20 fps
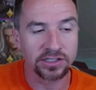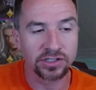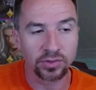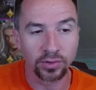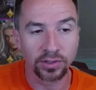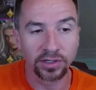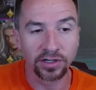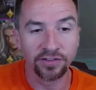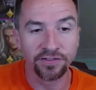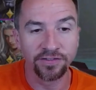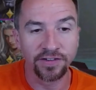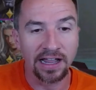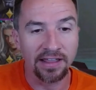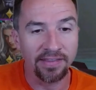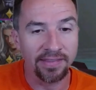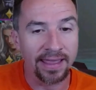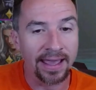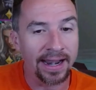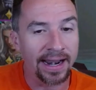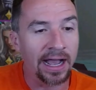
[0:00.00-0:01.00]
So we're going to
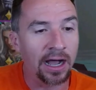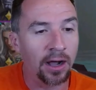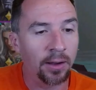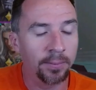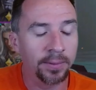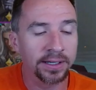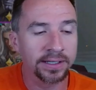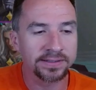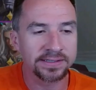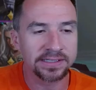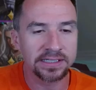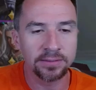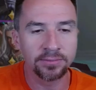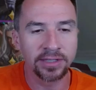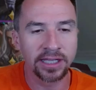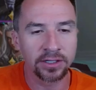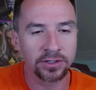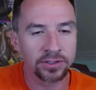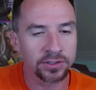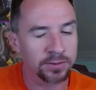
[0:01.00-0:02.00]
find that out, but it seemed
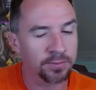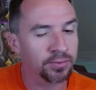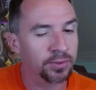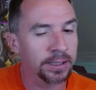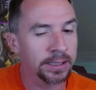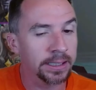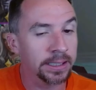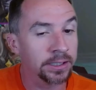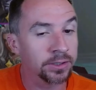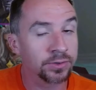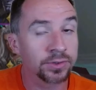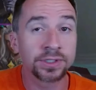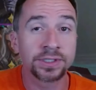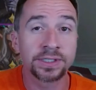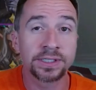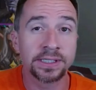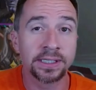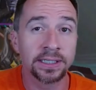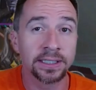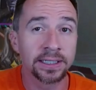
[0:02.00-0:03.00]
like it was a pretty
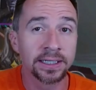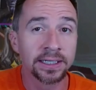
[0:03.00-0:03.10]
interesting